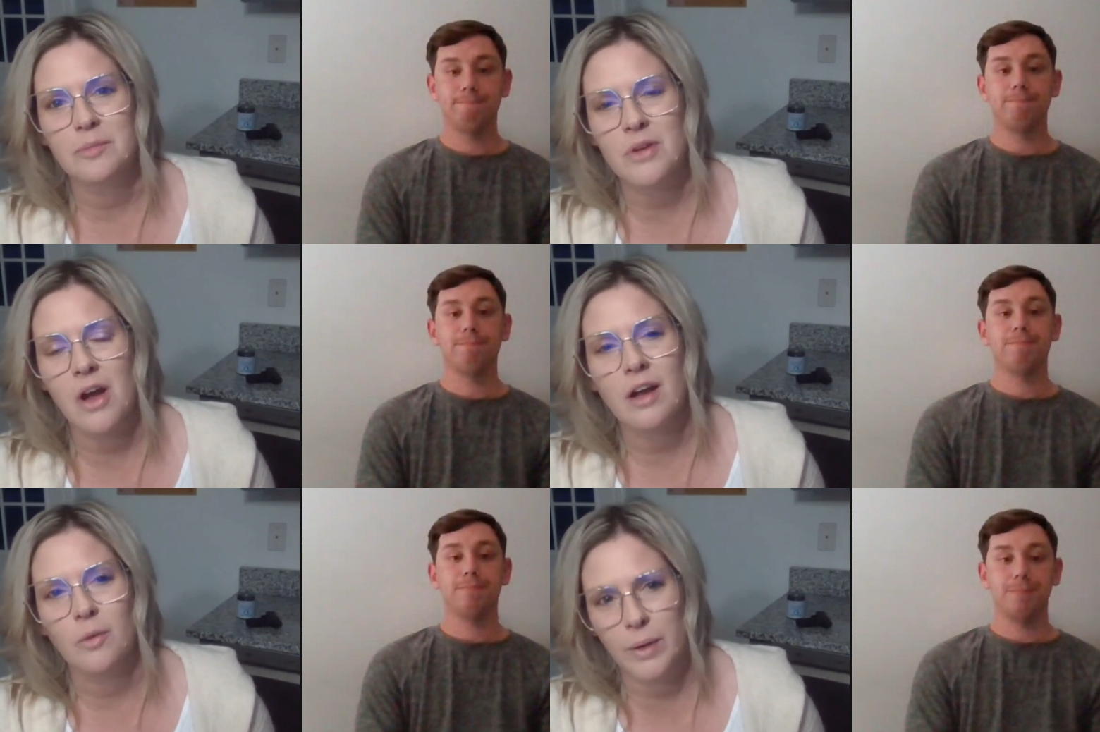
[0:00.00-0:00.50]
Speaker 1: him
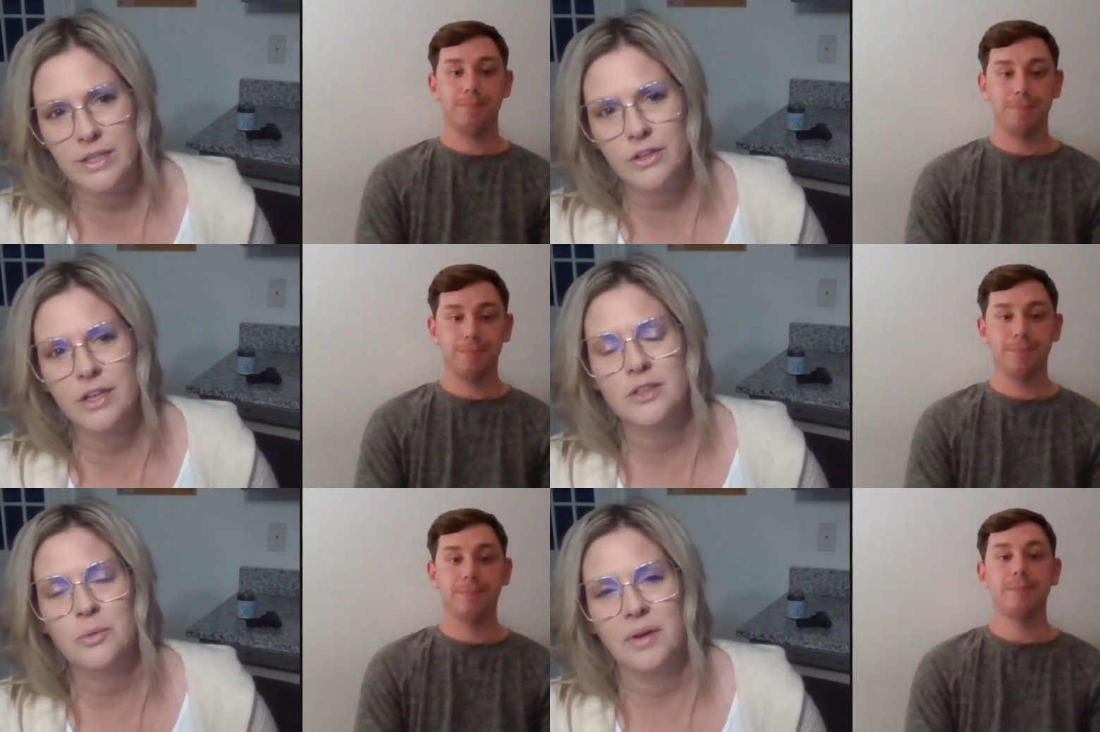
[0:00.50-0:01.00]
talk. Wait till you
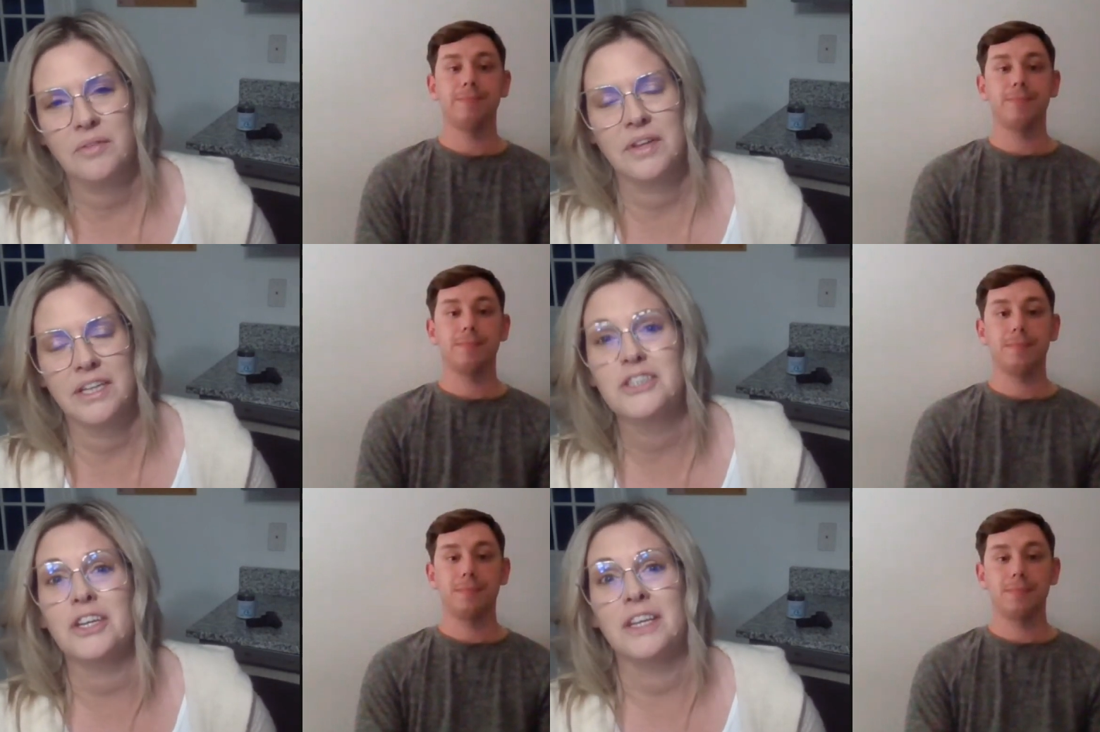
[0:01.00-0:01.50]
get to
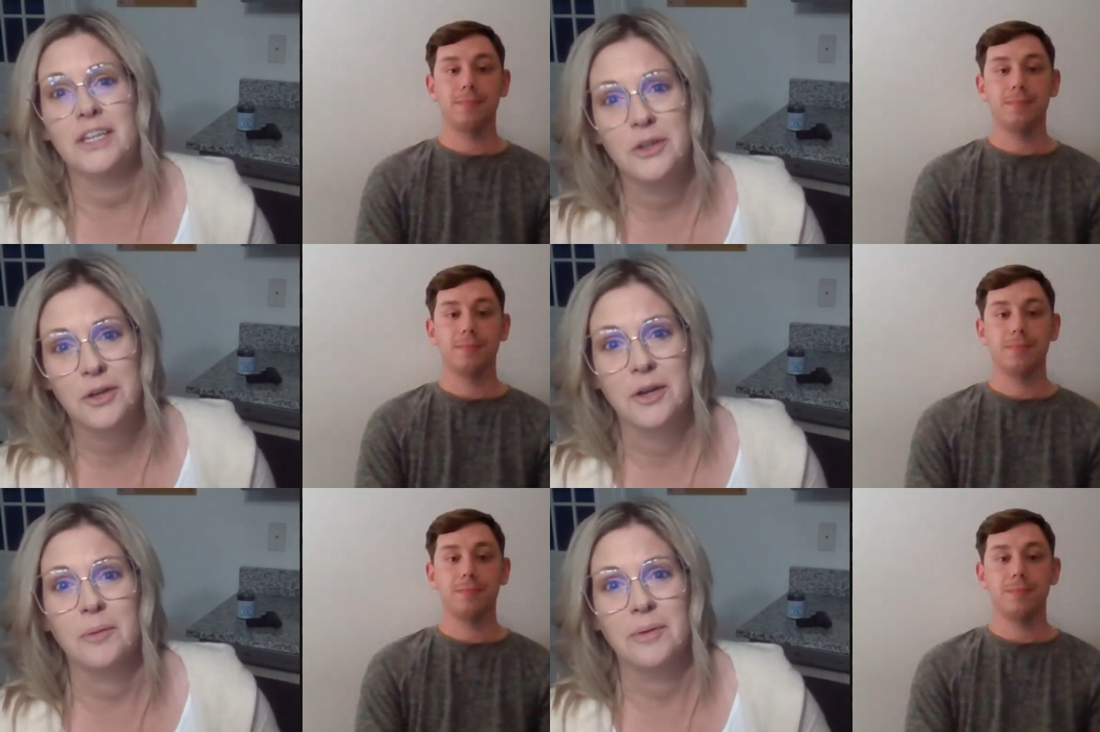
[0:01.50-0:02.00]
Revelation. Then you're
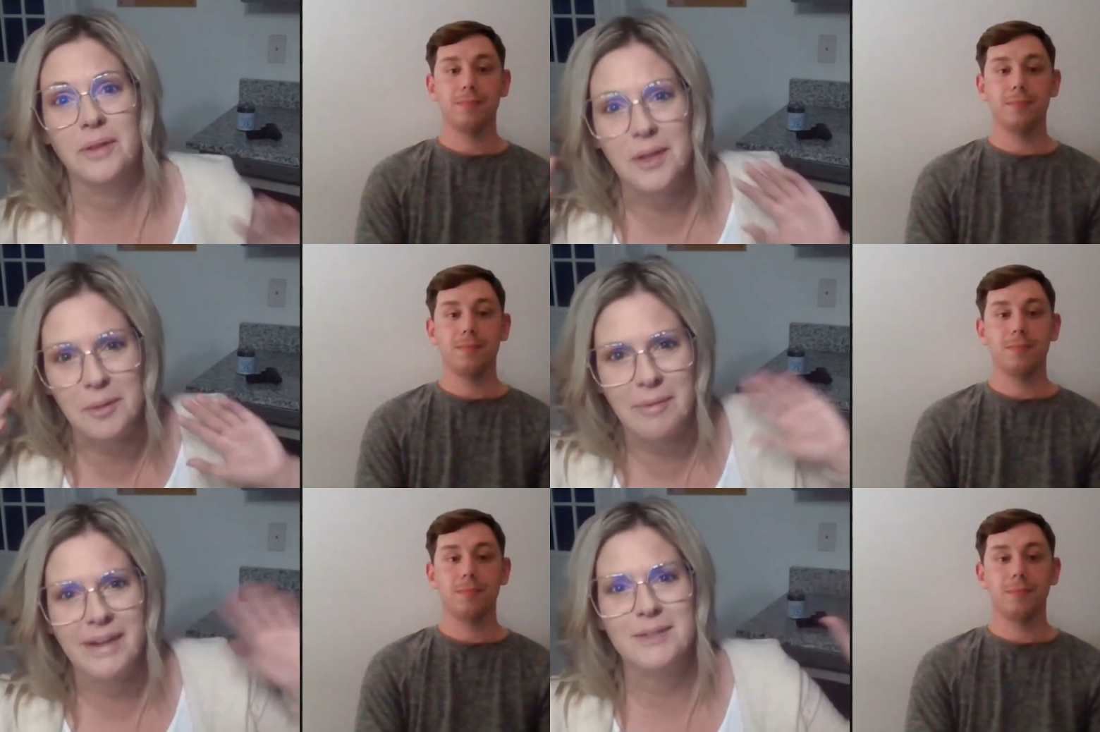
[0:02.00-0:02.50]
gonna really your
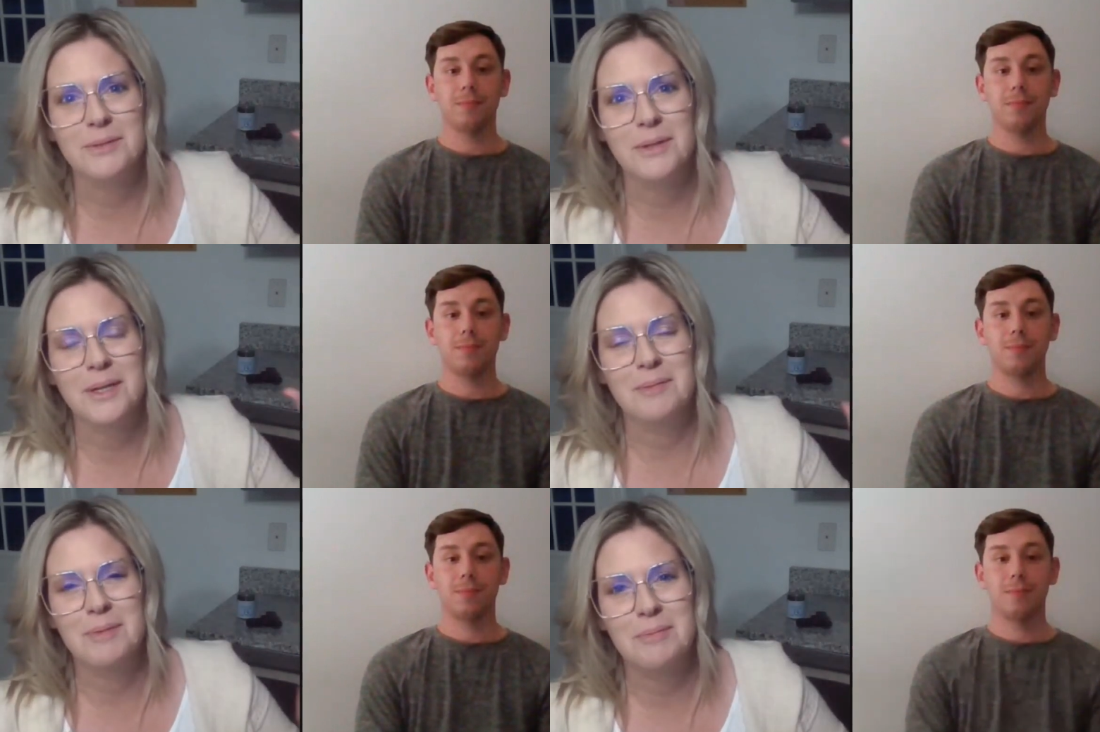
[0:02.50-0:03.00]
mind's really
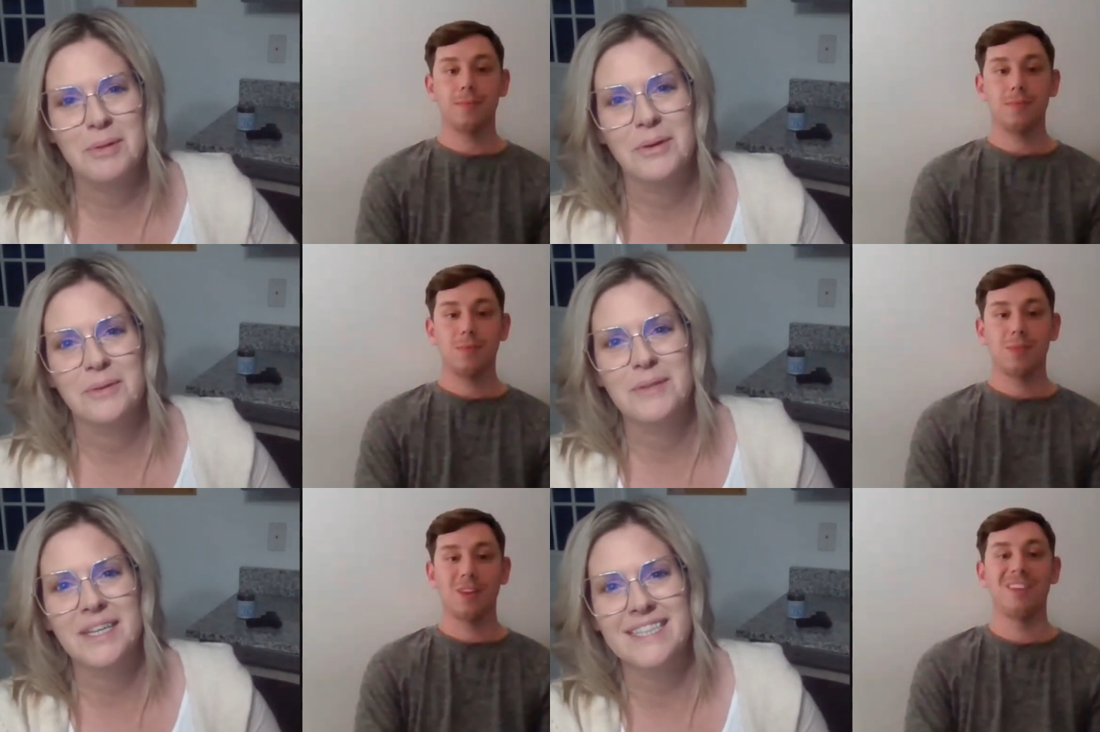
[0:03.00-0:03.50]
gonna be blown
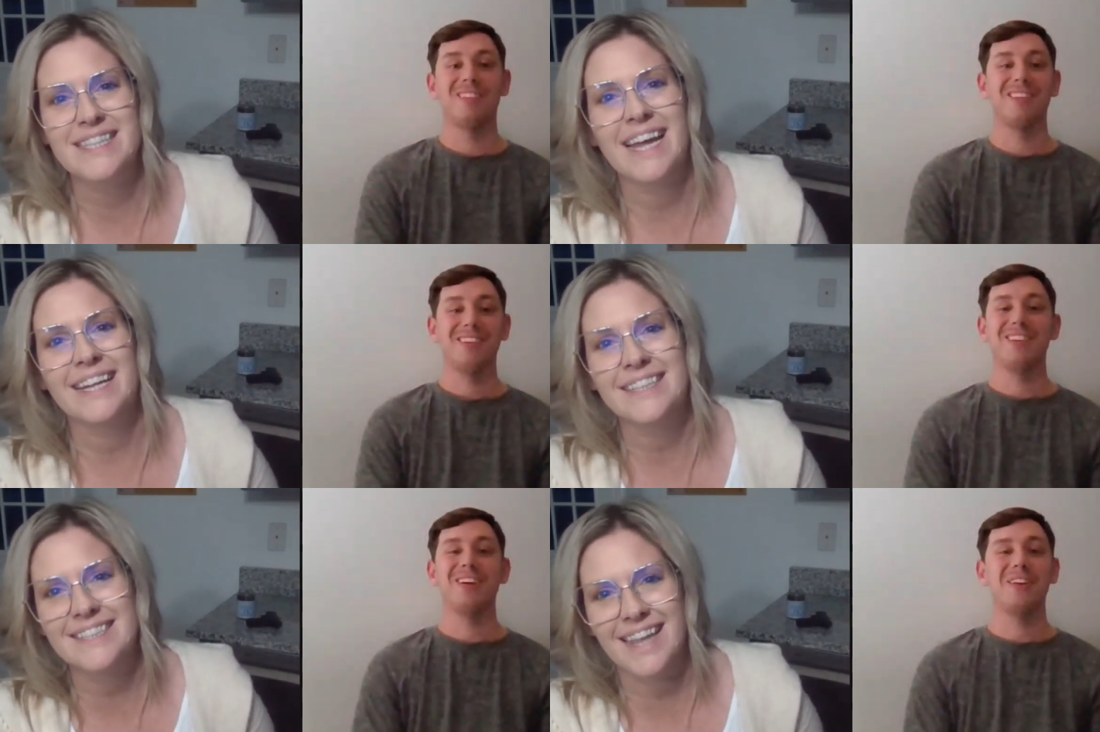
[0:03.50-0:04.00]
because
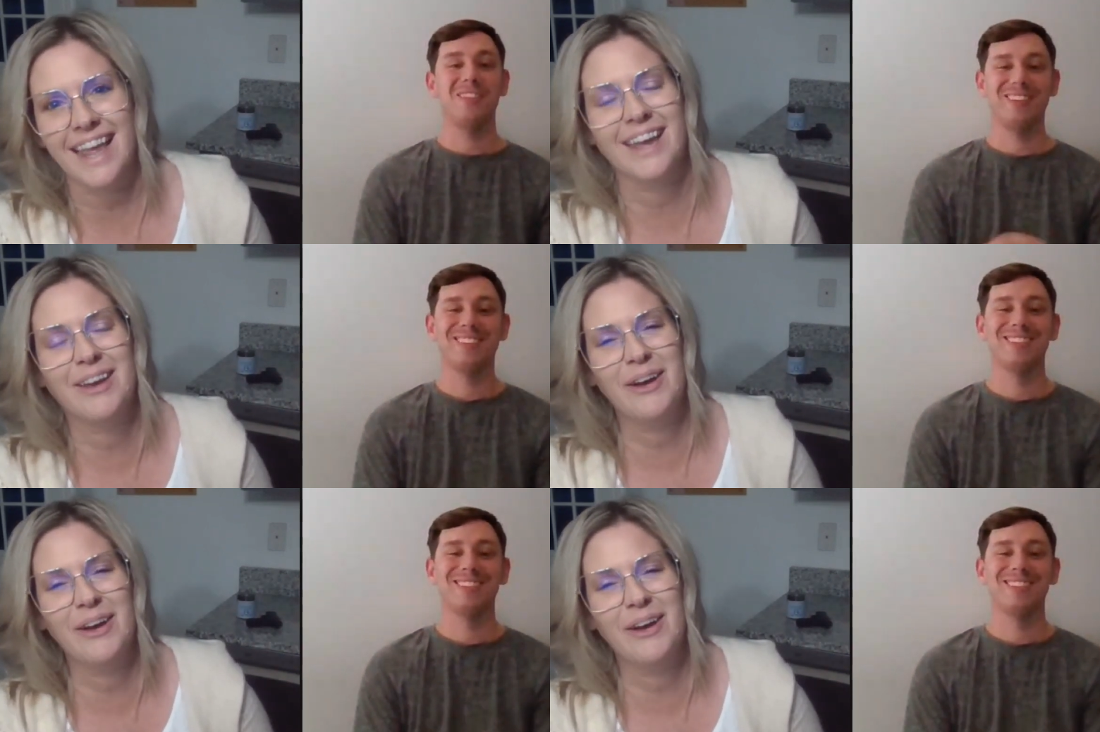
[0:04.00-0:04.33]
that's like